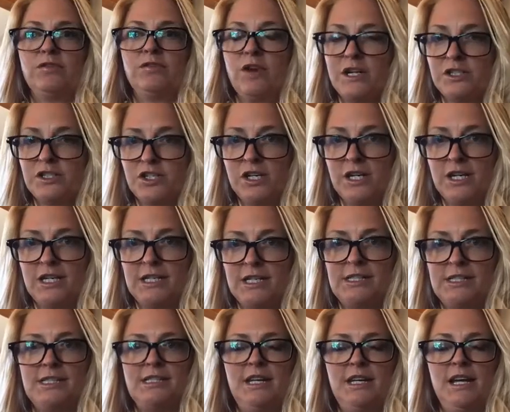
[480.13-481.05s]

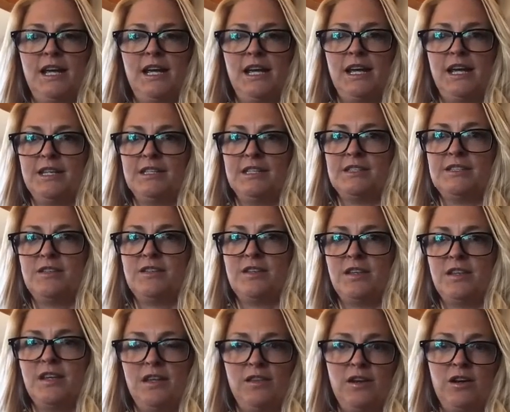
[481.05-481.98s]
freshness. And
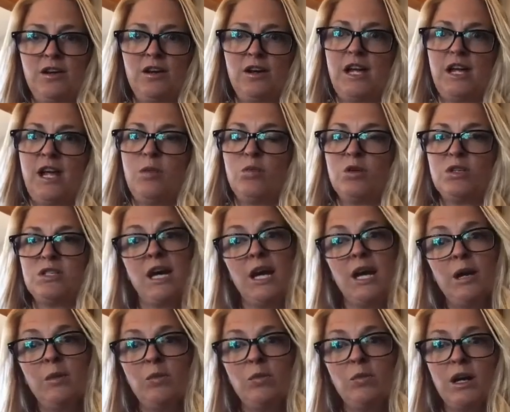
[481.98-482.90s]
then there came a
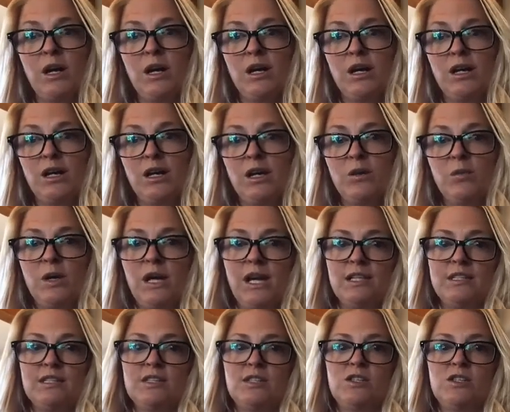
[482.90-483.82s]
time where we
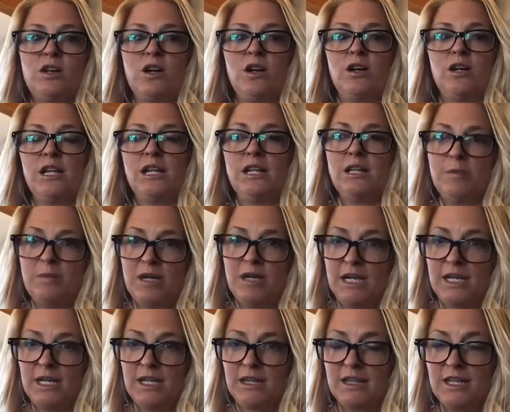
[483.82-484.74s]
had to start
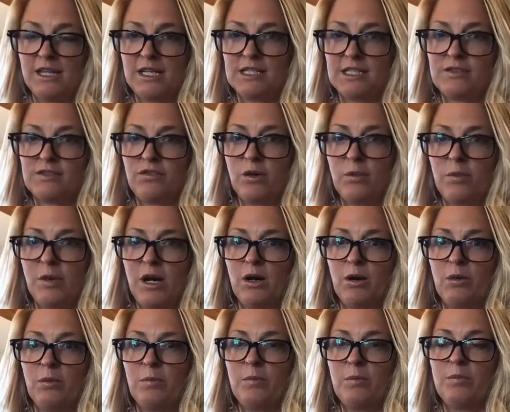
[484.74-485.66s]
eliminating things from
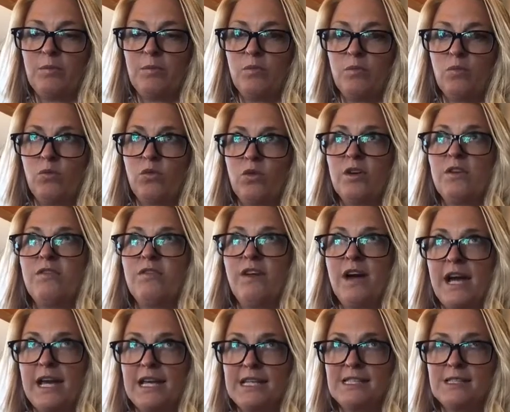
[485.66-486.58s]
our
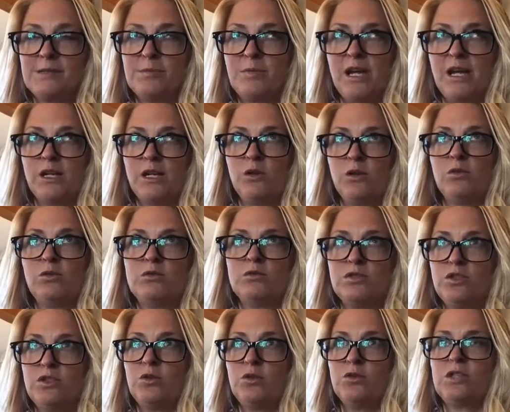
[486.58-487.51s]
revised menu,
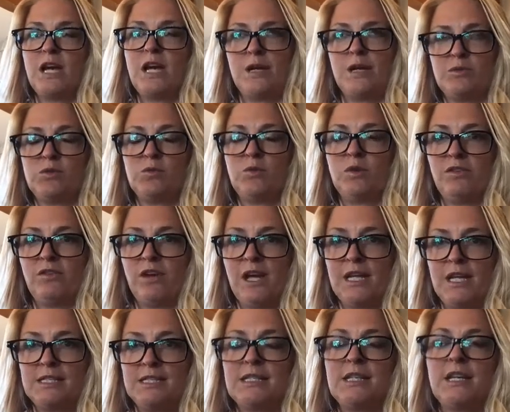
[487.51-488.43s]
2 times
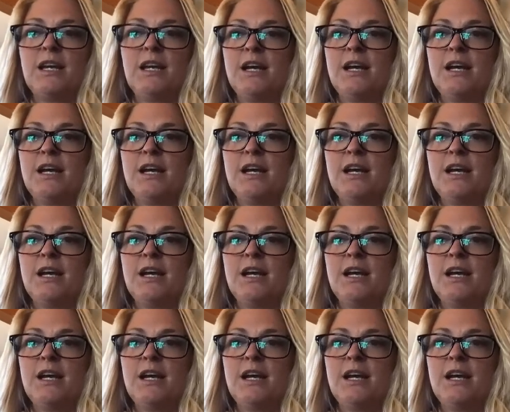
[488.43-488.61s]
revised,